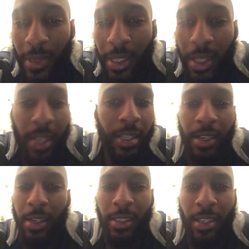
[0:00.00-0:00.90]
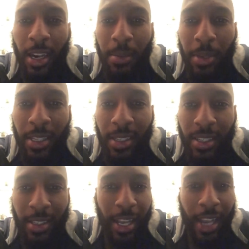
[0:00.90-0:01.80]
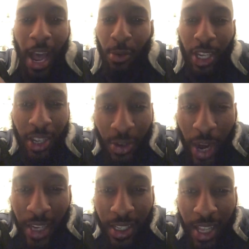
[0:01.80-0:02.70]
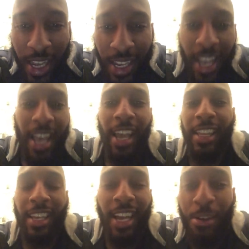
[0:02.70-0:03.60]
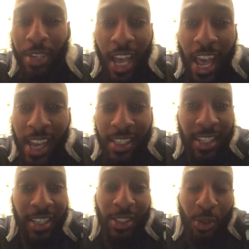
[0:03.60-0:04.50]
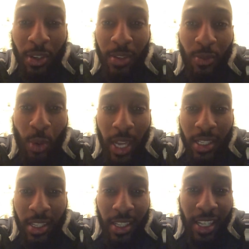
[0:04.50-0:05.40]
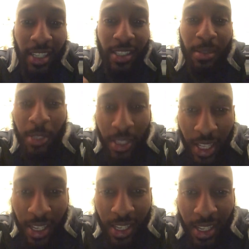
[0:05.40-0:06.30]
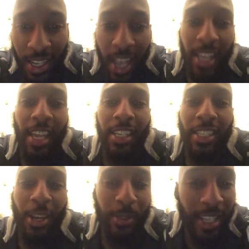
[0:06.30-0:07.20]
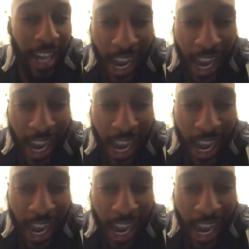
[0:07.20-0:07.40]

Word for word: that they're gonna start a business. Like, I would congratulate, and then I would ask an intuitive question that gets them to thinking. That shows that I